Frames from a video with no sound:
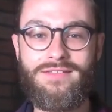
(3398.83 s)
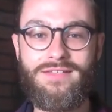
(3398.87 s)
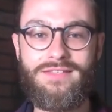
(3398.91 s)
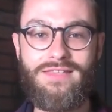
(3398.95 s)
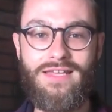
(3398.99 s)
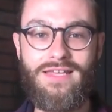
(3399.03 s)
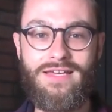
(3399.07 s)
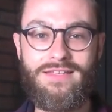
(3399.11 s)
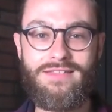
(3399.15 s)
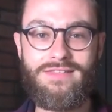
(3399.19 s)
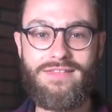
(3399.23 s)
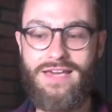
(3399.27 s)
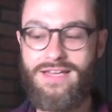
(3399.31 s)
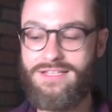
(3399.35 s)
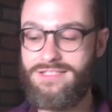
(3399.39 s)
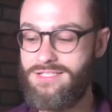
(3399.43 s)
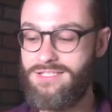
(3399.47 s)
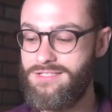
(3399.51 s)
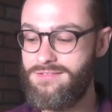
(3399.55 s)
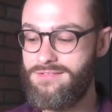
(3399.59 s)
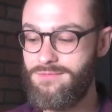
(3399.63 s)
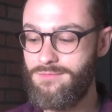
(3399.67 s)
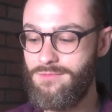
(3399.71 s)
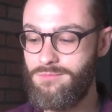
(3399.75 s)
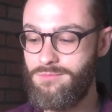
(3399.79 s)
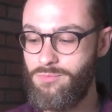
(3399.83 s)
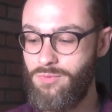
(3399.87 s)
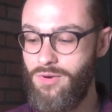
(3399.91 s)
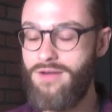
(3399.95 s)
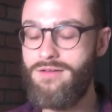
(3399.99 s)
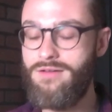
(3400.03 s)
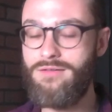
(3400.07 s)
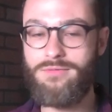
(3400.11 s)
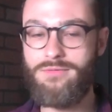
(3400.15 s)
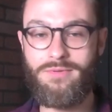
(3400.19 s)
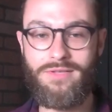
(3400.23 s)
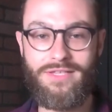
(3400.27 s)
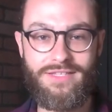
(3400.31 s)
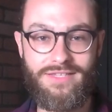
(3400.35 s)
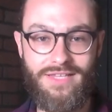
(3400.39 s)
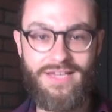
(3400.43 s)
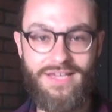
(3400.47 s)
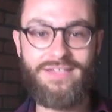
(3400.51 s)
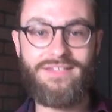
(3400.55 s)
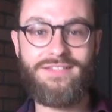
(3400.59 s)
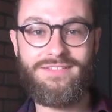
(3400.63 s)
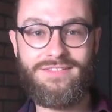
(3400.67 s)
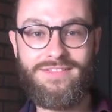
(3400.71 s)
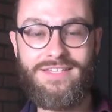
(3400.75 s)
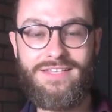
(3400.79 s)
Then that that's probably
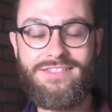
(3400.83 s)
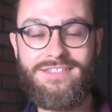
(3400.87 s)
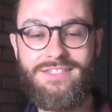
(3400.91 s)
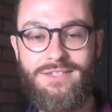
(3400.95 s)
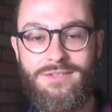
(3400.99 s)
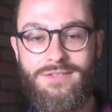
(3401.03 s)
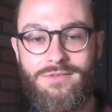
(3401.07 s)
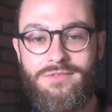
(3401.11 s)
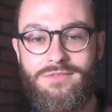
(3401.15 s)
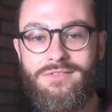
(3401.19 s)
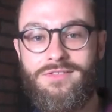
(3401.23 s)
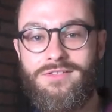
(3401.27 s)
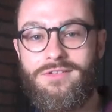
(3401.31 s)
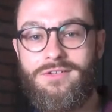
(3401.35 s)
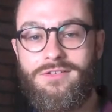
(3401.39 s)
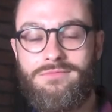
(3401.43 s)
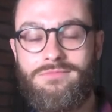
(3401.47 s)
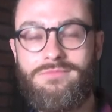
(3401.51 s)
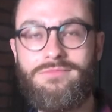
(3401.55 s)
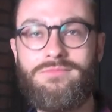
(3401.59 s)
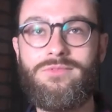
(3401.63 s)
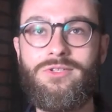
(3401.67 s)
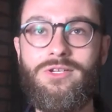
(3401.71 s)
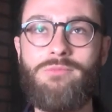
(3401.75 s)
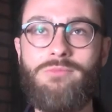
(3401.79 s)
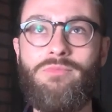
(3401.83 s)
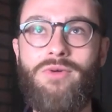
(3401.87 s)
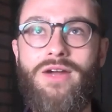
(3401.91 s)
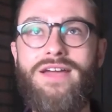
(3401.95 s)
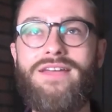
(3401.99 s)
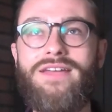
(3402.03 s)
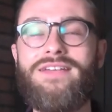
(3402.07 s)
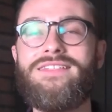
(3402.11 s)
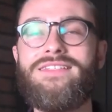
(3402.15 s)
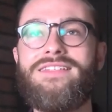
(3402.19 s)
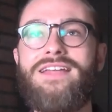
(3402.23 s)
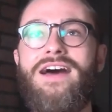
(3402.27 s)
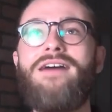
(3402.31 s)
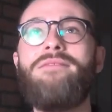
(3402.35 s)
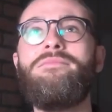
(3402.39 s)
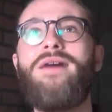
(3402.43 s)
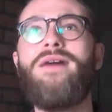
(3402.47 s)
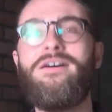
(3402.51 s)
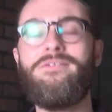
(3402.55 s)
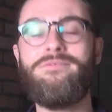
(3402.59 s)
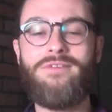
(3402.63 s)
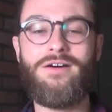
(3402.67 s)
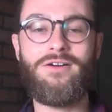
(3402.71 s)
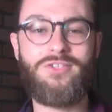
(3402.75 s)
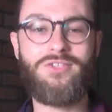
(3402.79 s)
like that's the the your brain is not
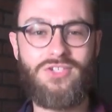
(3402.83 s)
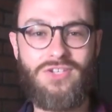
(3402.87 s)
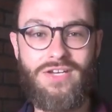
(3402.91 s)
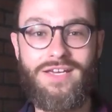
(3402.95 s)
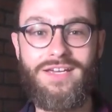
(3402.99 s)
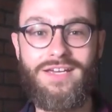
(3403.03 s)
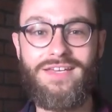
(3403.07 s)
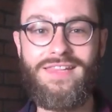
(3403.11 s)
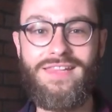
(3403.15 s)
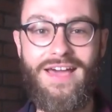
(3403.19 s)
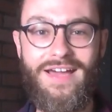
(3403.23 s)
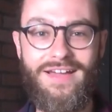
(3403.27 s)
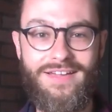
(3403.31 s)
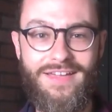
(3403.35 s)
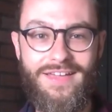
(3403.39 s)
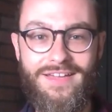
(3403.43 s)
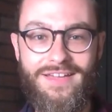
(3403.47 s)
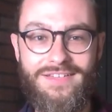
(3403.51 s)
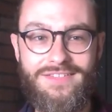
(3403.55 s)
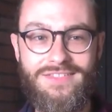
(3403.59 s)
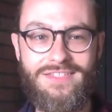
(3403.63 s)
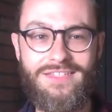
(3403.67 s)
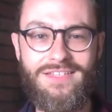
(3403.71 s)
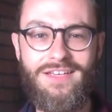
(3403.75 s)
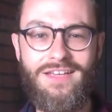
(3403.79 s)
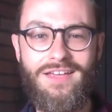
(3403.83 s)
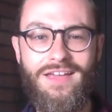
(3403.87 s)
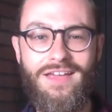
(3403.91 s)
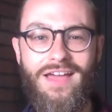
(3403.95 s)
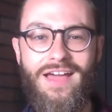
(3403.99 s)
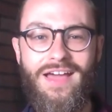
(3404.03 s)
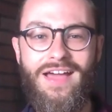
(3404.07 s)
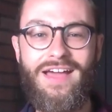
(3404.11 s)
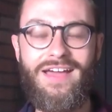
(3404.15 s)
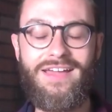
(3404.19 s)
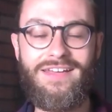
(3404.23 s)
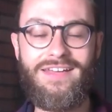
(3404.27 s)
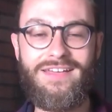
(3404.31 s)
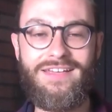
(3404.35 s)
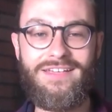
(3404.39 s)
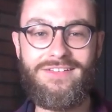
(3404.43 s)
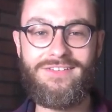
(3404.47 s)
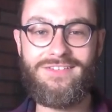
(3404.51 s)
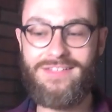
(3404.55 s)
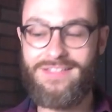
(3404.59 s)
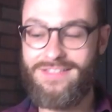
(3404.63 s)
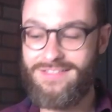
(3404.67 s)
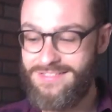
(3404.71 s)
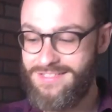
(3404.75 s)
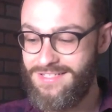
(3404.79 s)
malfunctioning in that case, and mm -hmm. you
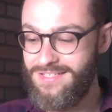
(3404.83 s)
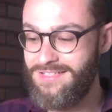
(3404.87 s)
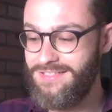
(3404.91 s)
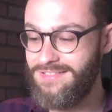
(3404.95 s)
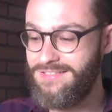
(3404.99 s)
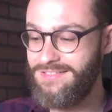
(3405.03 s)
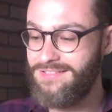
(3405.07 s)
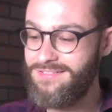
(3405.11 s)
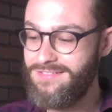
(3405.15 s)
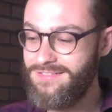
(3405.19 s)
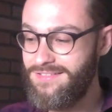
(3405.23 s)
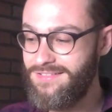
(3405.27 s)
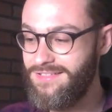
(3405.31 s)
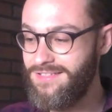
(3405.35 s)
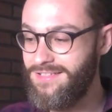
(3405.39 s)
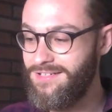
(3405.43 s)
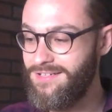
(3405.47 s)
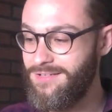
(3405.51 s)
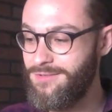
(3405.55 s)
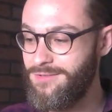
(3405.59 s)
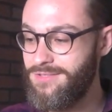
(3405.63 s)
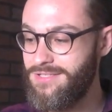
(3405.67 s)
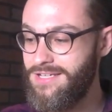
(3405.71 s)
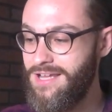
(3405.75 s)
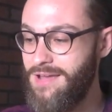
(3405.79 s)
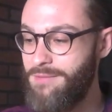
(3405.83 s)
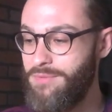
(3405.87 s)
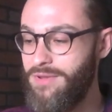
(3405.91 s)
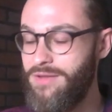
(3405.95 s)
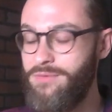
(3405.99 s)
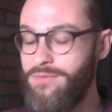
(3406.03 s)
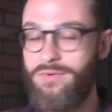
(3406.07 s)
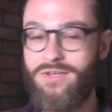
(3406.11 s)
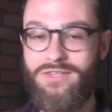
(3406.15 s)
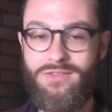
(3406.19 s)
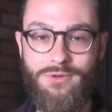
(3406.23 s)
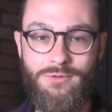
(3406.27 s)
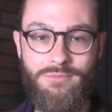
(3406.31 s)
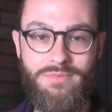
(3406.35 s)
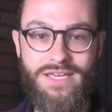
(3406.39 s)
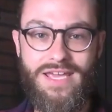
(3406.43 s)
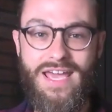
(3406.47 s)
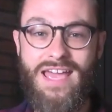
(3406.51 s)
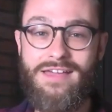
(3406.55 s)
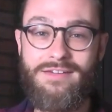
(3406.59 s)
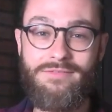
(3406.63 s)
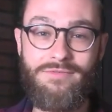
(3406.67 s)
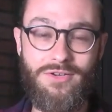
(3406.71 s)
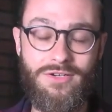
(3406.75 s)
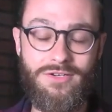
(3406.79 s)
mm-hmm. need to you know step in with your
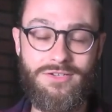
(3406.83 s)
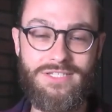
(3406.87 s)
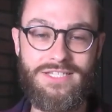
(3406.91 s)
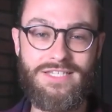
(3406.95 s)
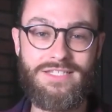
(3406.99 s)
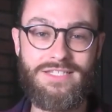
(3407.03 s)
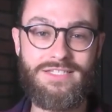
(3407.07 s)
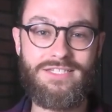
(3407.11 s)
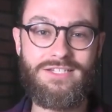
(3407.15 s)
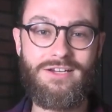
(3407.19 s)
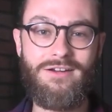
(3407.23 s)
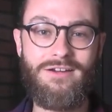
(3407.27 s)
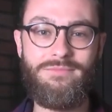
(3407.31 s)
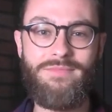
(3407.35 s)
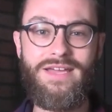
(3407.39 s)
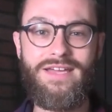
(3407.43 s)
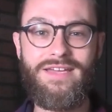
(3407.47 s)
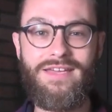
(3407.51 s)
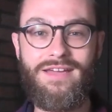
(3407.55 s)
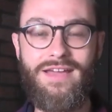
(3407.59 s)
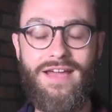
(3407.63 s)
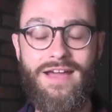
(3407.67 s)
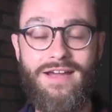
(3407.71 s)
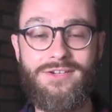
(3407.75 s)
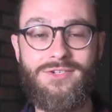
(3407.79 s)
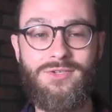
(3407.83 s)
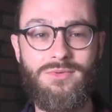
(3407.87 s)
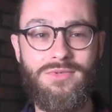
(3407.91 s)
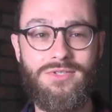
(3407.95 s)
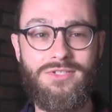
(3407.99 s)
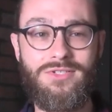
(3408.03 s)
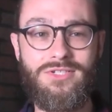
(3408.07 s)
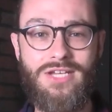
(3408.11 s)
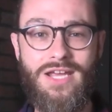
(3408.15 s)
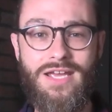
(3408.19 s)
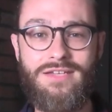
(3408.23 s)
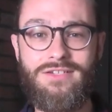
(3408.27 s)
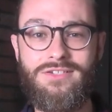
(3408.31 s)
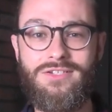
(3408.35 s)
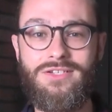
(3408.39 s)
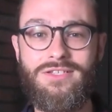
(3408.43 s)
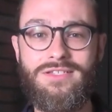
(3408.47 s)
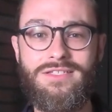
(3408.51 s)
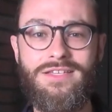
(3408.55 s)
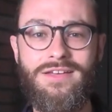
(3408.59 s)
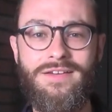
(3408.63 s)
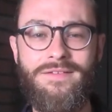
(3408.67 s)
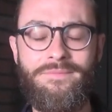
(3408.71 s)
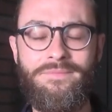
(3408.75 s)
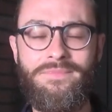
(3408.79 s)
behaviors and start making actual
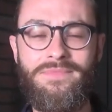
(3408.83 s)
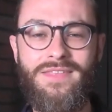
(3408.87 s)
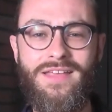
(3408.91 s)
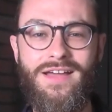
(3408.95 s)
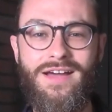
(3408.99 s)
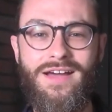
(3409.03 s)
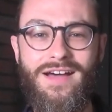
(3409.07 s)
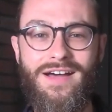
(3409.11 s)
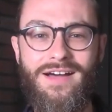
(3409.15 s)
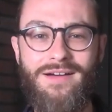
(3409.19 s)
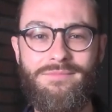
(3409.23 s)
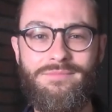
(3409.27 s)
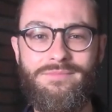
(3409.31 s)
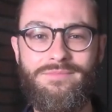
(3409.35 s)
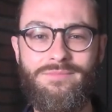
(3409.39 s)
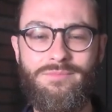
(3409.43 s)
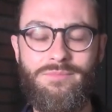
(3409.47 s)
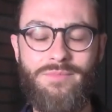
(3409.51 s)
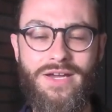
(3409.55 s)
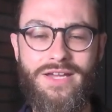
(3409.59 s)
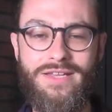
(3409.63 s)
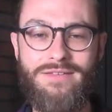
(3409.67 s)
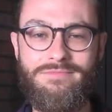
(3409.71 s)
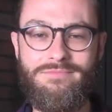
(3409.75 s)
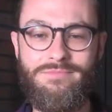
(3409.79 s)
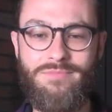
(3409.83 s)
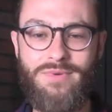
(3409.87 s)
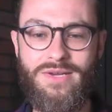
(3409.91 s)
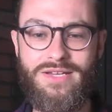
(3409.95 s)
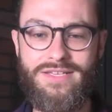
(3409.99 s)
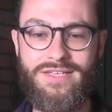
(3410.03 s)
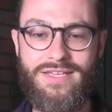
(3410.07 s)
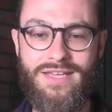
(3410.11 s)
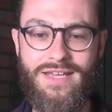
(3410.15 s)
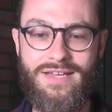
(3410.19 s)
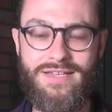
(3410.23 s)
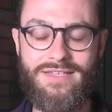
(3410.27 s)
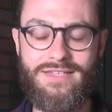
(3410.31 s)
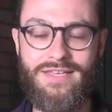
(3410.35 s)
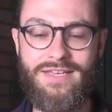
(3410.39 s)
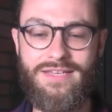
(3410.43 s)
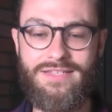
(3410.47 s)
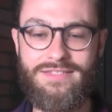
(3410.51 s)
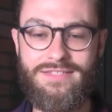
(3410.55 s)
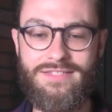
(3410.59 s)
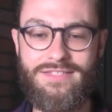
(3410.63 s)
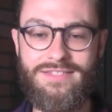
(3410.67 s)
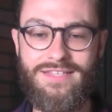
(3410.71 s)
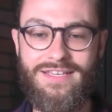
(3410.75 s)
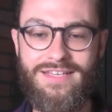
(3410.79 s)
changes um, but but yeah,
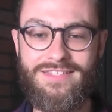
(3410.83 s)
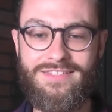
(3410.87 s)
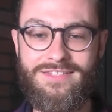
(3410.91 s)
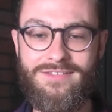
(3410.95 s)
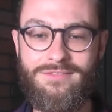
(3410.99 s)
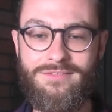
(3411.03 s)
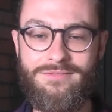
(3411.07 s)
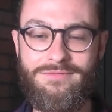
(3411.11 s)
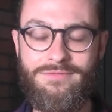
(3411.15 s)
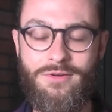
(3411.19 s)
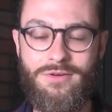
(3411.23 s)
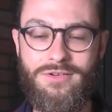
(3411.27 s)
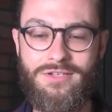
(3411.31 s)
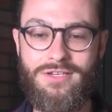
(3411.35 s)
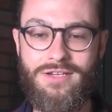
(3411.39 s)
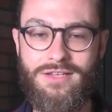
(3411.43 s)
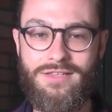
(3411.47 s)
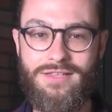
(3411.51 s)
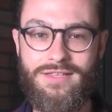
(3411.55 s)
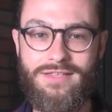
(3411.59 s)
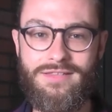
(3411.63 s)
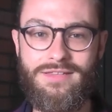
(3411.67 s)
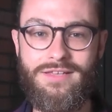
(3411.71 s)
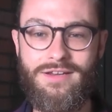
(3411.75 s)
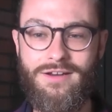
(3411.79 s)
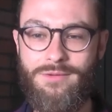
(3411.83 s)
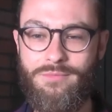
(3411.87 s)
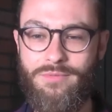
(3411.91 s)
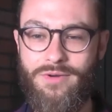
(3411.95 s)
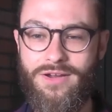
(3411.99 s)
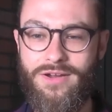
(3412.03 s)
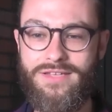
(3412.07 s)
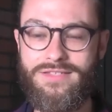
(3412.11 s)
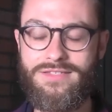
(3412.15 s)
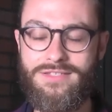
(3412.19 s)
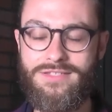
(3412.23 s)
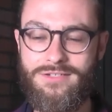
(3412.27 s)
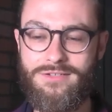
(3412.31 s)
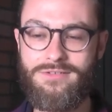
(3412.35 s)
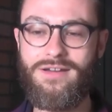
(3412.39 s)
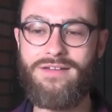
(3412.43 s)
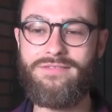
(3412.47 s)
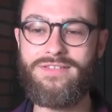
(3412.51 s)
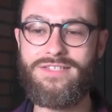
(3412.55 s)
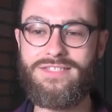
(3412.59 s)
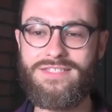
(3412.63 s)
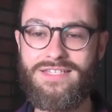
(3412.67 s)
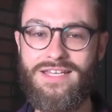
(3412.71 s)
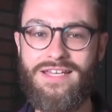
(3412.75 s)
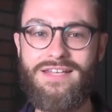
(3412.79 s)
it's it's unfortunate that, that, our brains do have
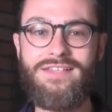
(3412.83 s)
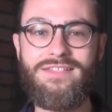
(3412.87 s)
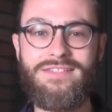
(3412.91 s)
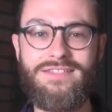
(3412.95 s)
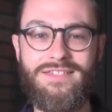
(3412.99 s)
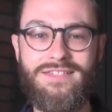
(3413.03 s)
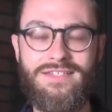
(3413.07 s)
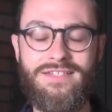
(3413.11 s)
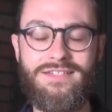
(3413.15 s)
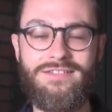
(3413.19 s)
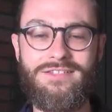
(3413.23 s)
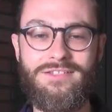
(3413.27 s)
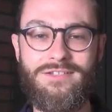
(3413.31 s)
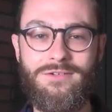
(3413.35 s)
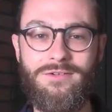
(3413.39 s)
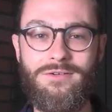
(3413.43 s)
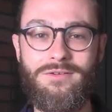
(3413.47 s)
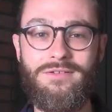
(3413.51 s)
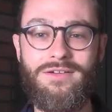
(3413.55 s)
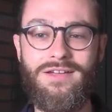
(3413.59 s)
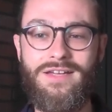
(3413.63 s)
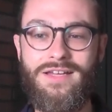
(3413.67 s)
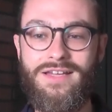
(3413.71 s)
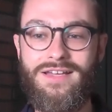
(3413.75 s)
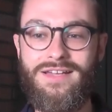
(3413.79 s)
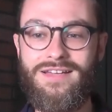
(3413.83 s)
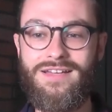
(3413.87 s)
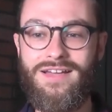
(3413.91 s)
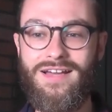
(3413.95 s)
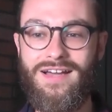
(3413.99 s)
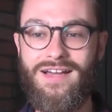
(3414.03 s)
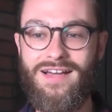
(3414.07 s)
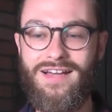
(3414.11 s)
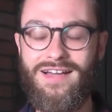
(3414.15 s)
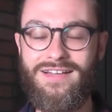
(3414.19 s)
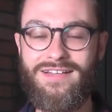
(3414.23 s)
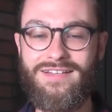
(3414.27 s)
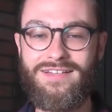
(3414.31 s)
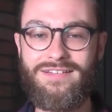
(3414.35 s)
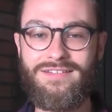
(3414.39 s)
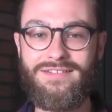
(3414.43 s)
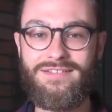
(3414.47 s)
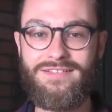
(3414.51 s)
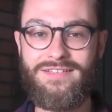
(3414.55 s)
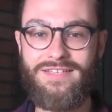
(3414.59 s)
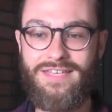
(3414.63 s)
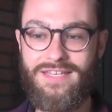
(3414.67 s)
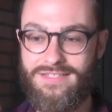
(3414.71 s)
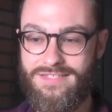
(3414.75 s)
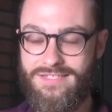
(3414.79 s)
this tendency to uh,
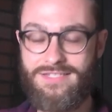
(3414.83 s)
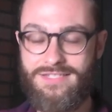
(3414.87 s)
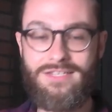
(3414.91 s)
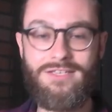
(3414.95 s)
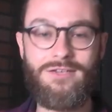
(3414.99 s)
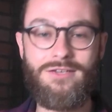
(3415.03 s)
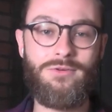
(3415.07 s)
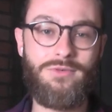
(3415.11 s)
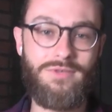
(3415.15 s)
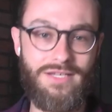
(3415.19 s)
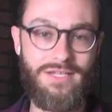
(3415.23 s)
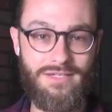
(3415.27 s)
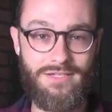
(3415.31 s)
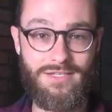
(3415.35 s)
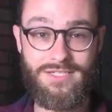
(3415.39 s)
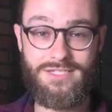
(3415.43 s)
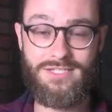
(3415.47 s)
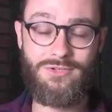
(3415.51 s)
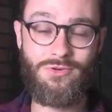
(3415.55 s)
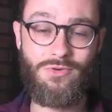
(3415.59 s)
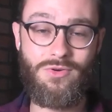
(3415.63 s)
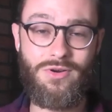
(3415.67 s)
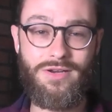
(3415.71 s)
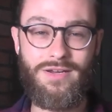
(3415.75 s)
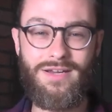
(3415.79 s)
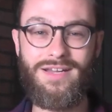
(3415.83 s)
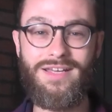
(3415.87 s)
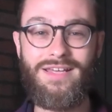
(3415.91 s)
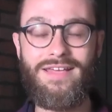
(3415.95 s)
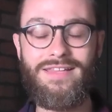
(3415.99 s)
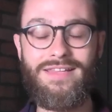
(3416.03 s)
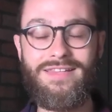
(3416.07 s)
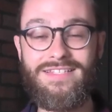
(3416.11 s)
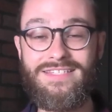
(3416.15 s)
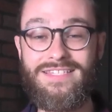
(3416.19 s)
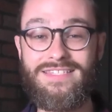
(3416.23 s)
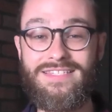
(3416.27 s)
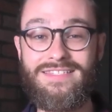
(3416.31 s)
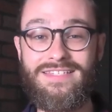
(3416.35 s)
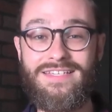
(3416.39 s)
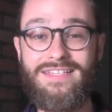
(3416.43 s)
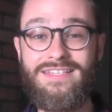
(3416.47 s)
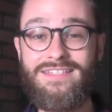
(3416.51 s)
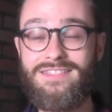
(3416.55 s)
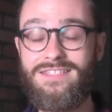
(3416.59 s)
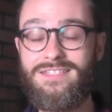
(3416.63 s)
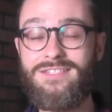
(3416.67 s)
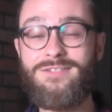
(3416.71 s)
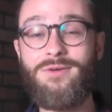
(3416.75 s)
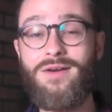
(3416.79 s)
get skewed and distorted, and this is
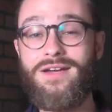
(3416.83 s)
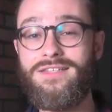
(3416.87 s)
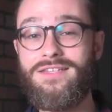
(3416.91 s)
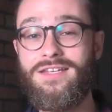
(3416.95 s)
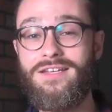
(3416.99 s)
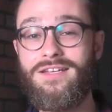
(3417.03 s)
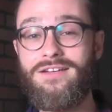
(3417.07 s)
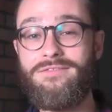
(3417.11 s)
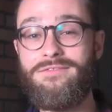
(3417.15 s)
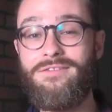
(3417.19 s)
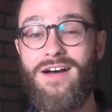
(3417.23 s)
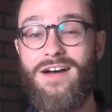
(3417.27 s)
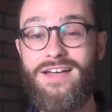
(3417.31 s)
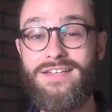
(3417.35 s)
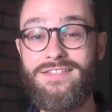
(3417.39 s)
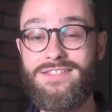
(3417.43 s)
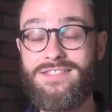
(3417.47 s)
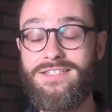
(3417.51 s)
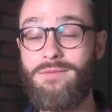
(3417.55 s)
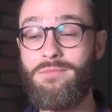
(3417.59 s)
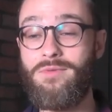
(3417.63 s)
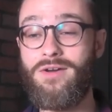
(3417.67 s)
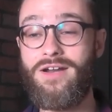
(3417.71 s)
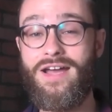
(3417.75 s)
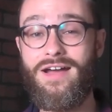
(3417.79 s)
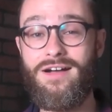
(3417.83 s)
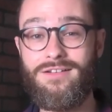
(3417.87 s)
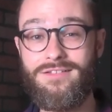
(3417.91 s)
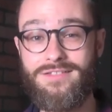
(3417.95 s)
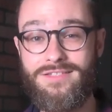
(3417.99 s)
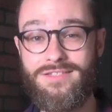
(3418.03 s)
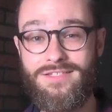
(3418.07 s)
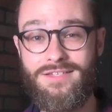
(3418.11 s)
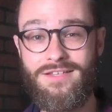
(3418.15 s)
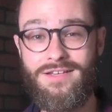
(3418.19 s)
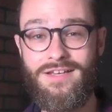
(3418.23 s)
easy to identify in someone else.